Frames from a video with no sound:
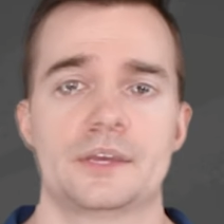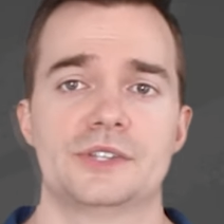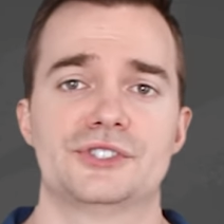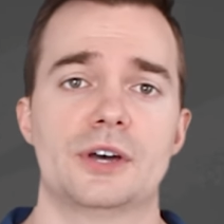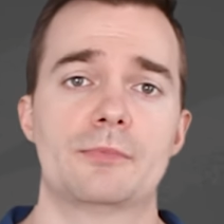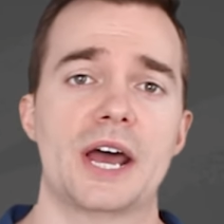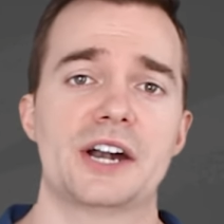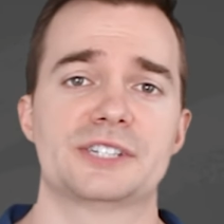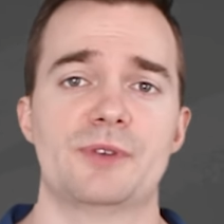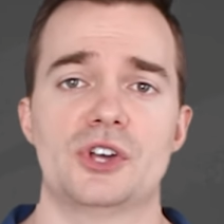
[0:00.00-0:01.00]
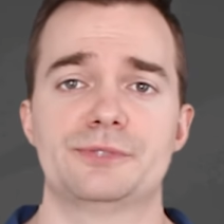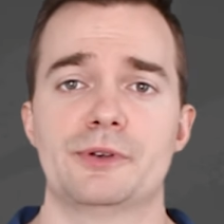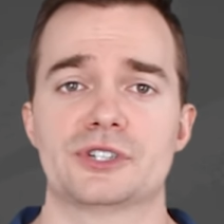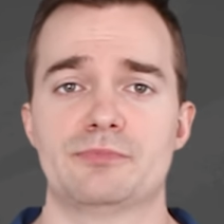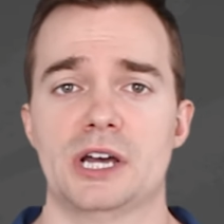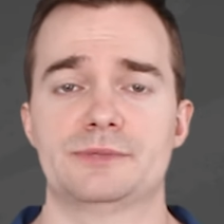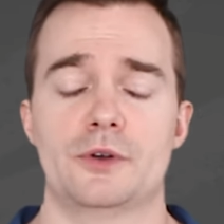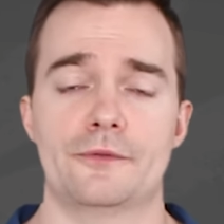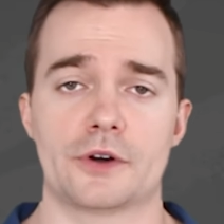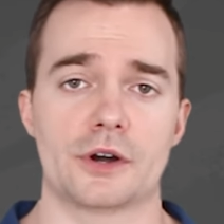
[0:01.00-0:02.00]
Some writers may also be
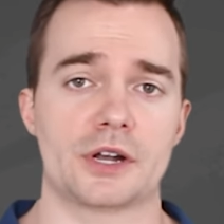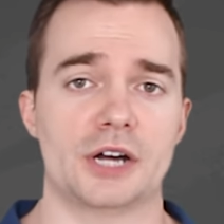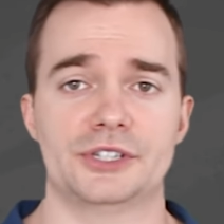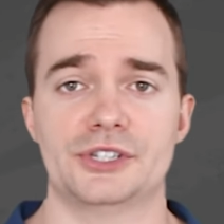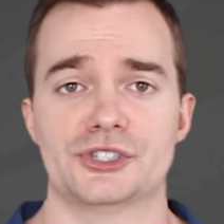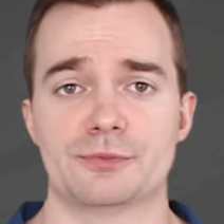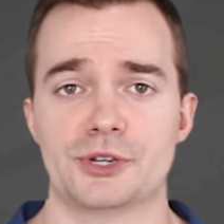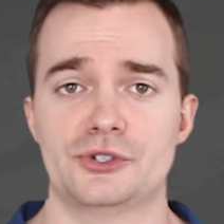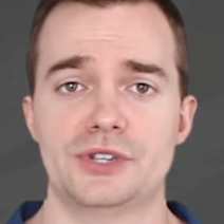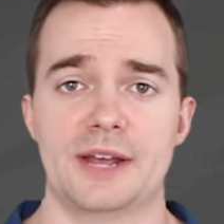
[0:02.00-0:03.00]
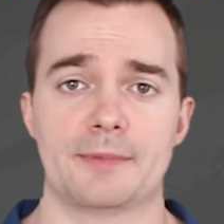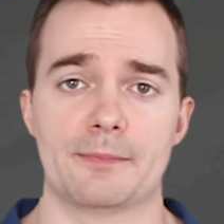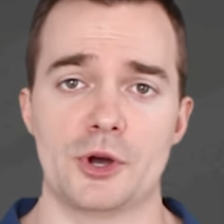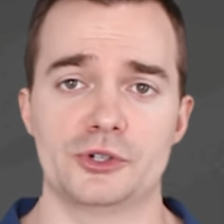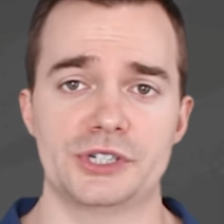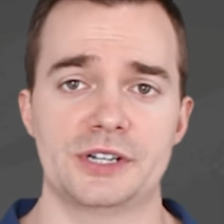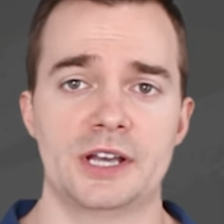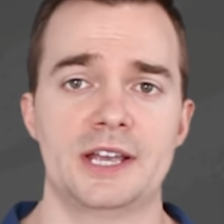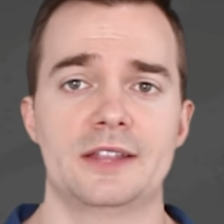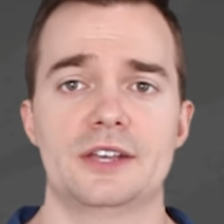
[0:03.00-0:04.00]
responsible for content distribution and promotion.
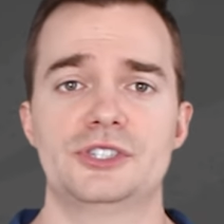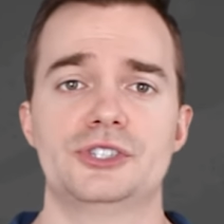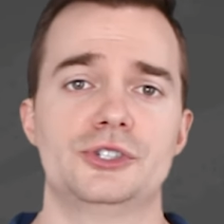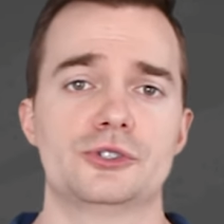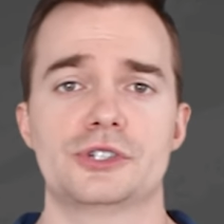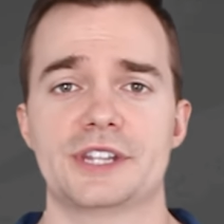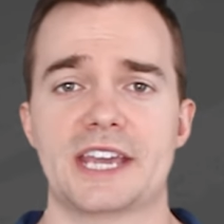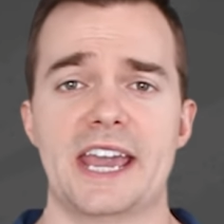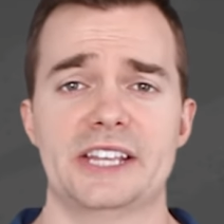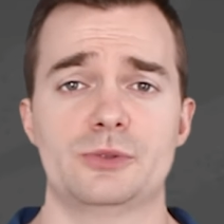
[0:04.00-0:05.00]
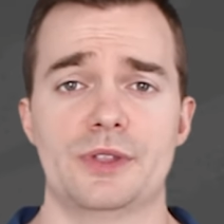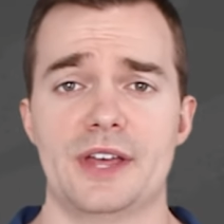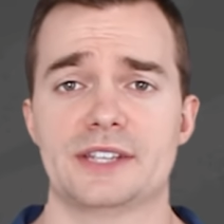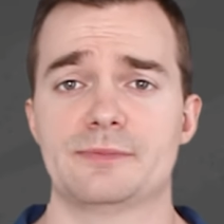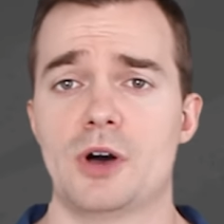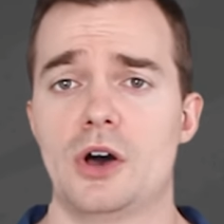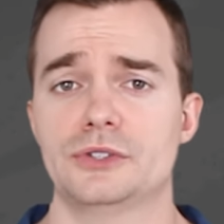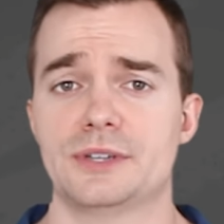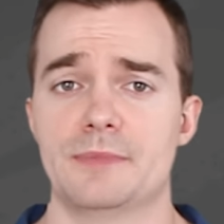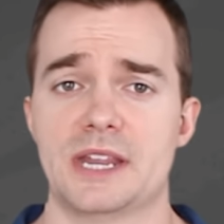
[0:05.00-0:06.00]
This is usually the case with
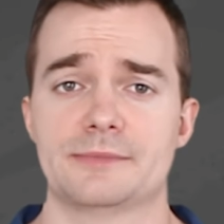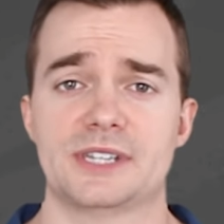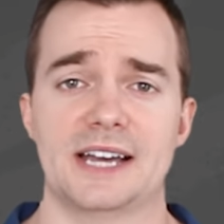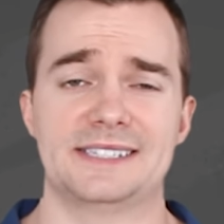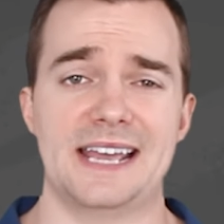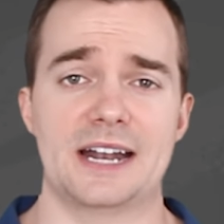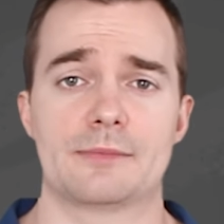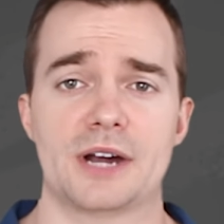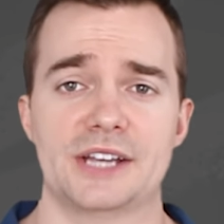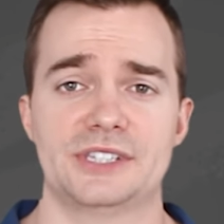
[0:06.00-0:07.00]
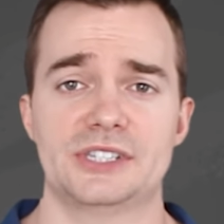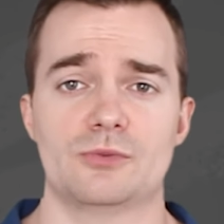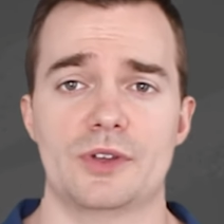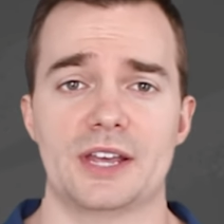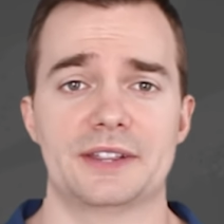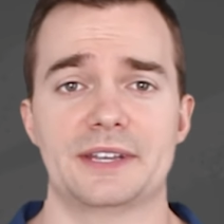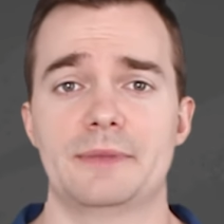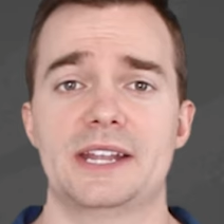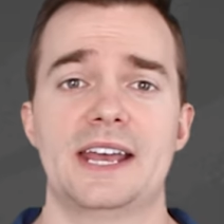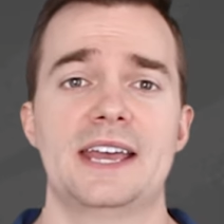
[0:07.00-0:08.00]
small to medium-sized enterprises with
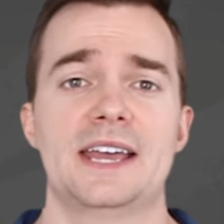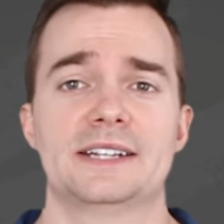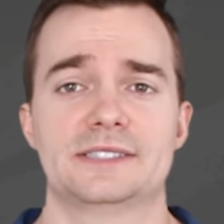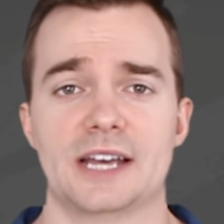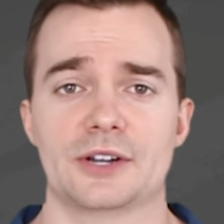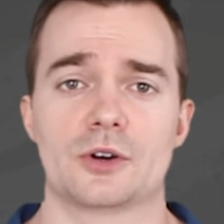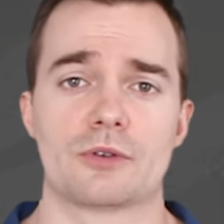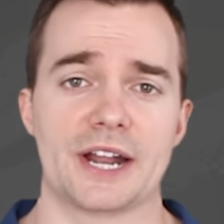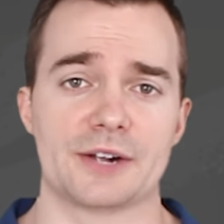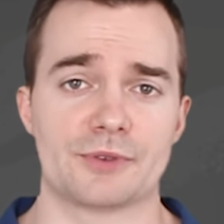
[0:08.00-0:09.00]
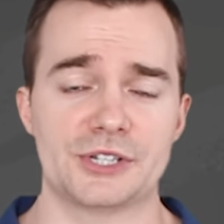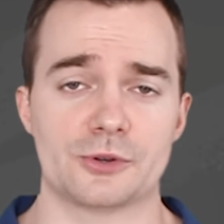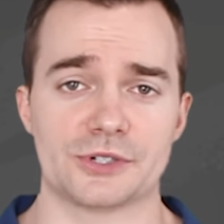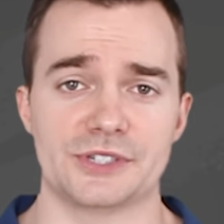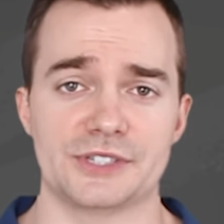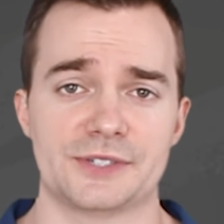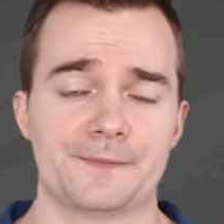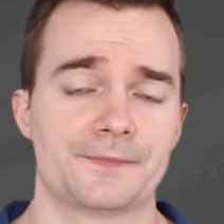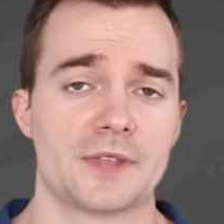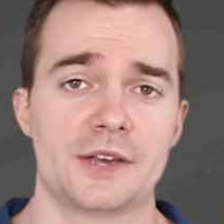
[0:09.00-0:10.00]
limited technical writing
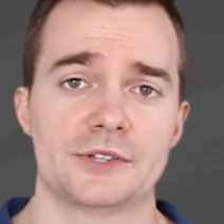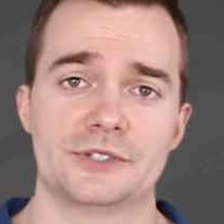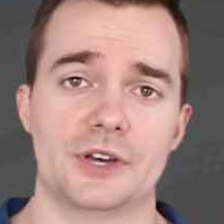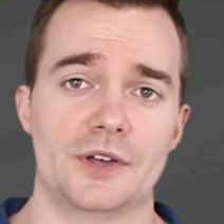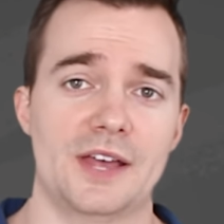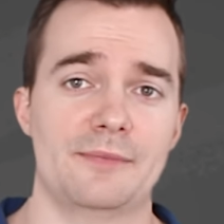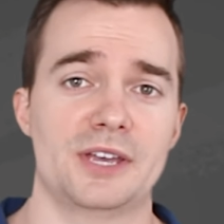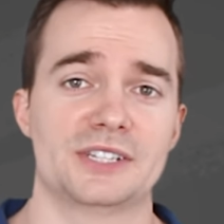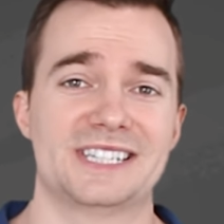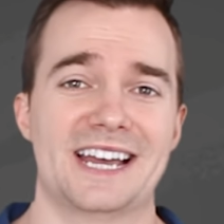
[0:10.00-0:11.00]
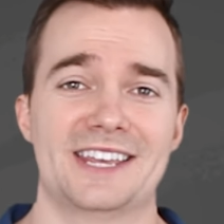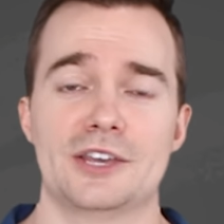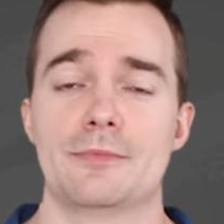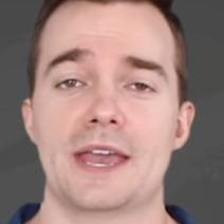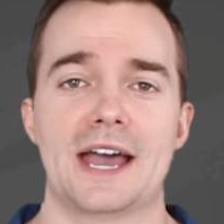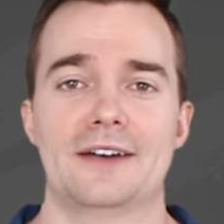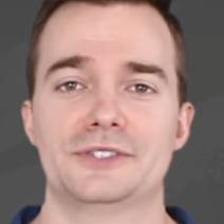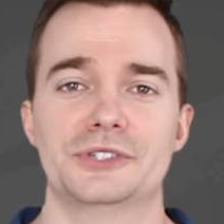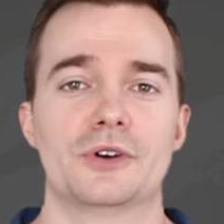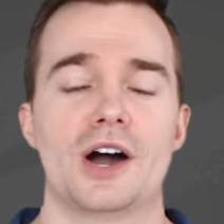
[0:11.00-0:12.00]
resources. So that means that you may have
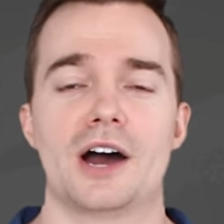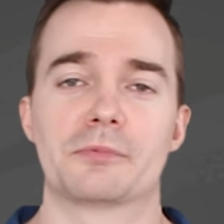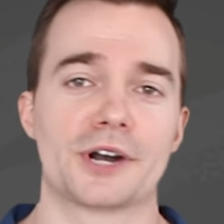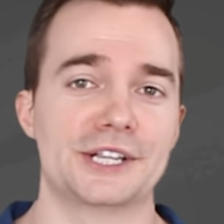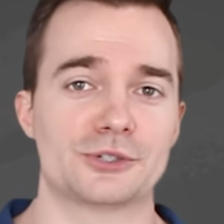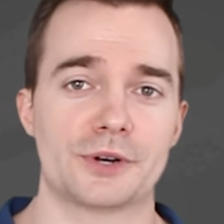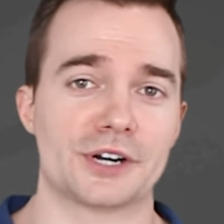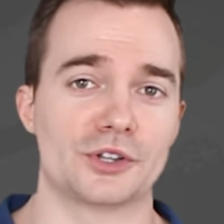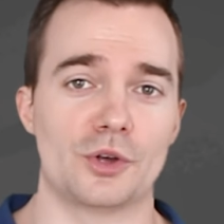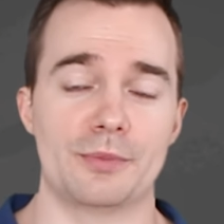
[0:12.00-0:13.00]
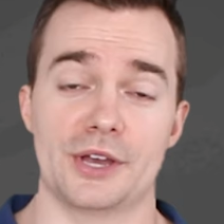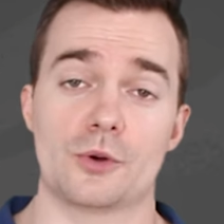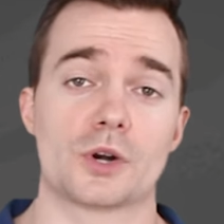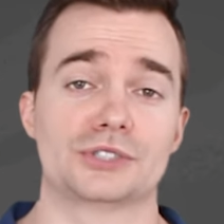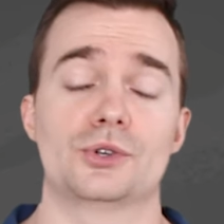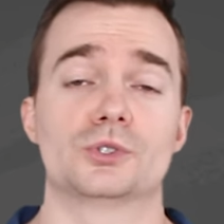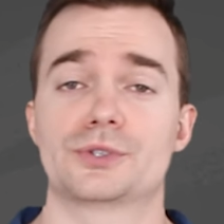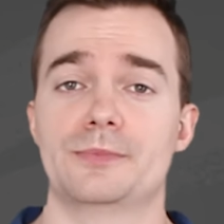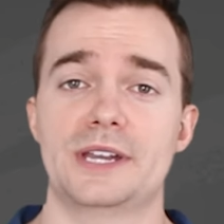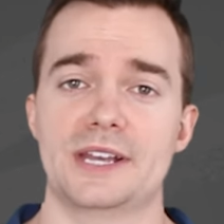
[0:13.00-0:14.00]
to operate Twitter a little bit or
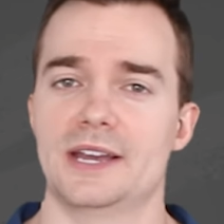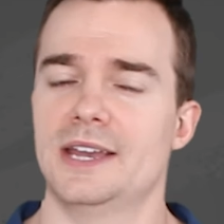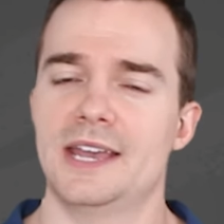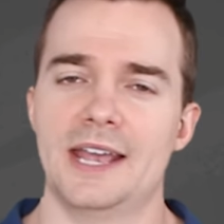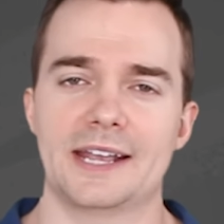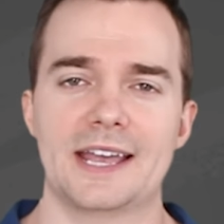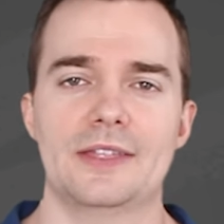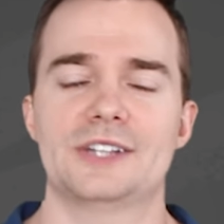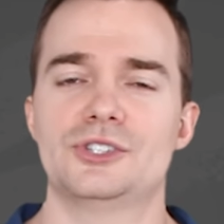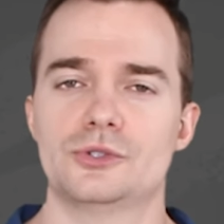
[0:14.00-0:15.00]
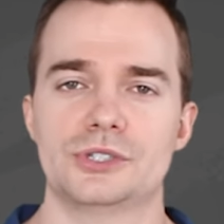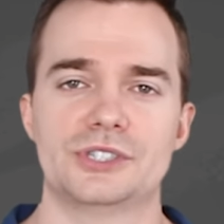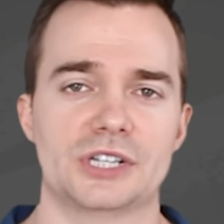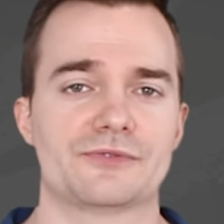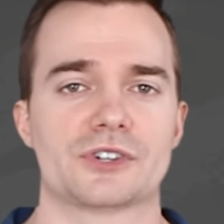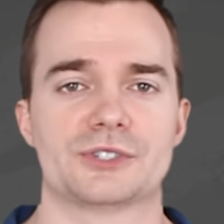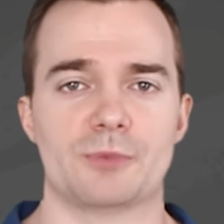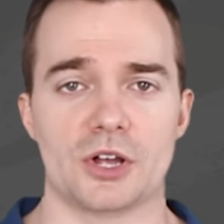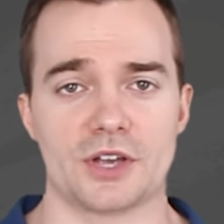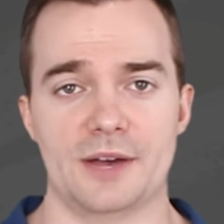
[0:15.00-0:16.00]
social media. Again, that's usually just for
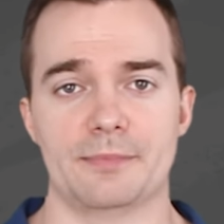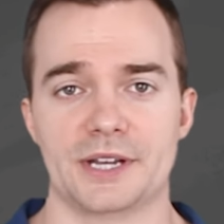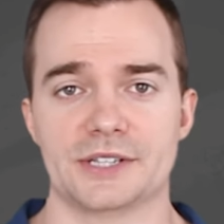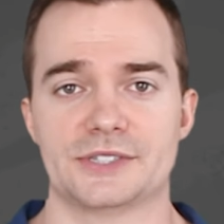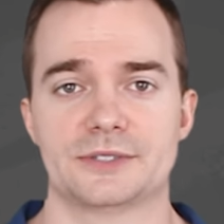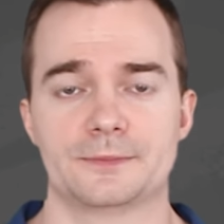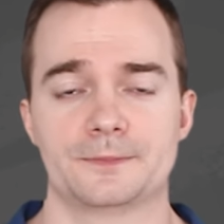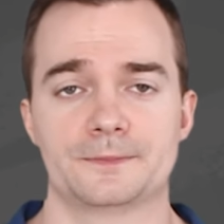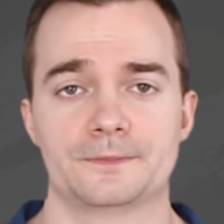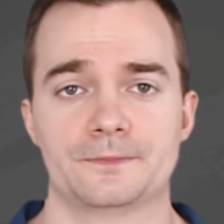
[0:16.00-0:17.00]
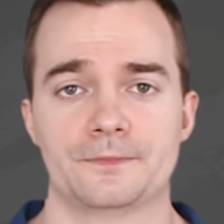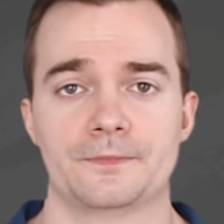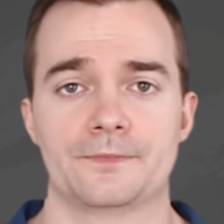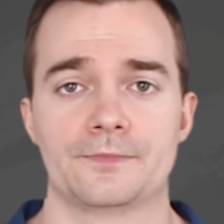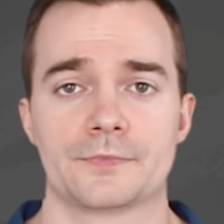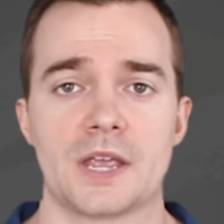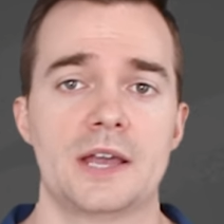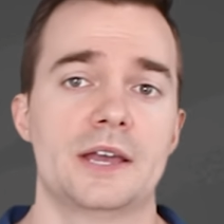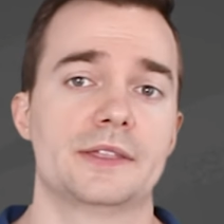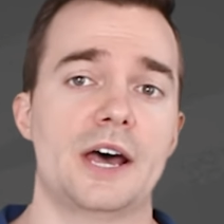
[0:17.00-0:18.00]
small companies.
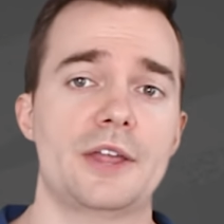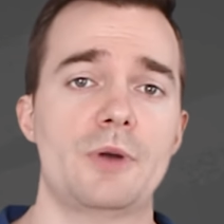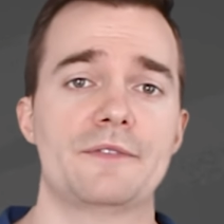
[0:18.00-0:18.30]
Now that we